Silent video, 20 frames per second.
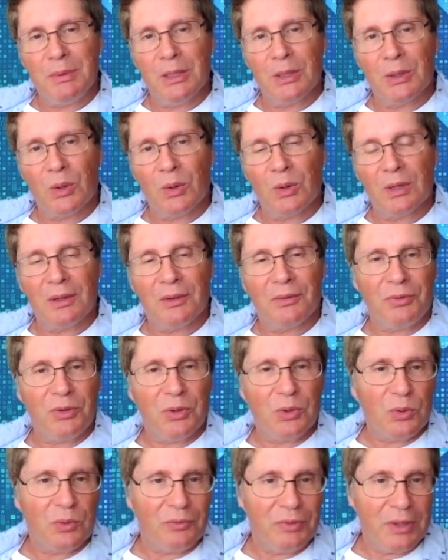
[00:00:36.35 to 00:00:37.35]
in a
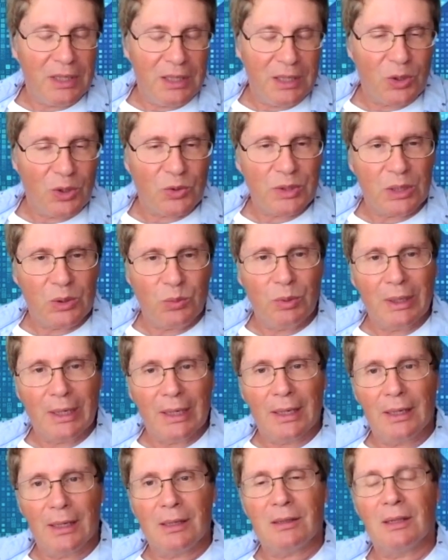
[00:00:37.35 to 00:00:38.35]
few videos that we
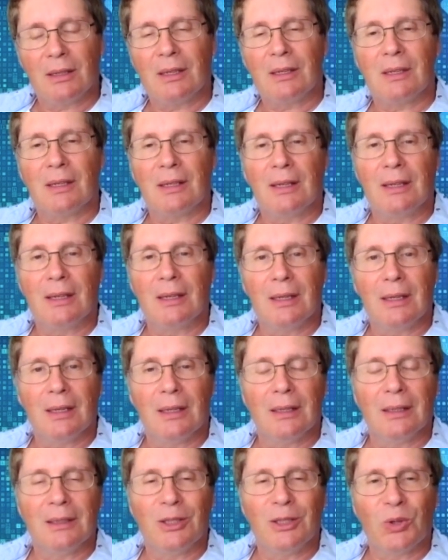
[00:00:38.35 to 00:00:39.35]
released
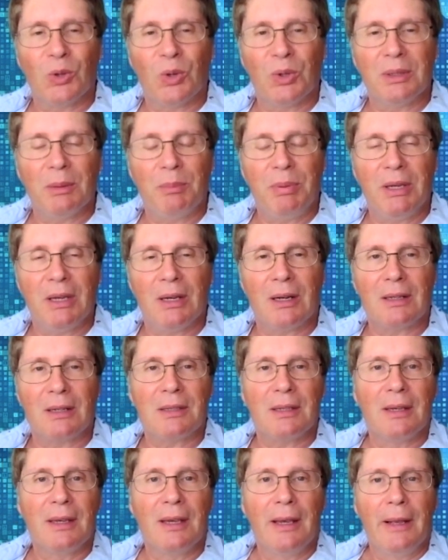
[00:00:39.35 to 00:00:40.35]
recently, on the
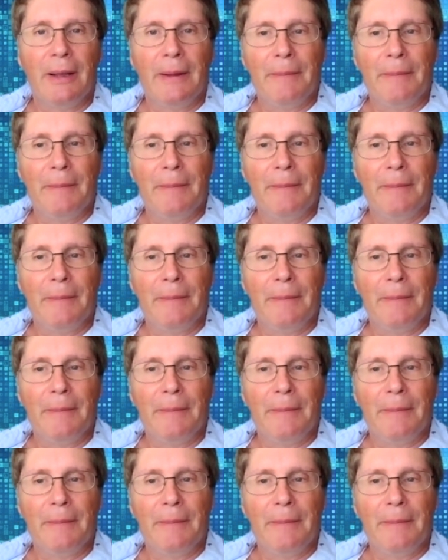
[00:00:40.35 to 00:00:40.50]
PRs,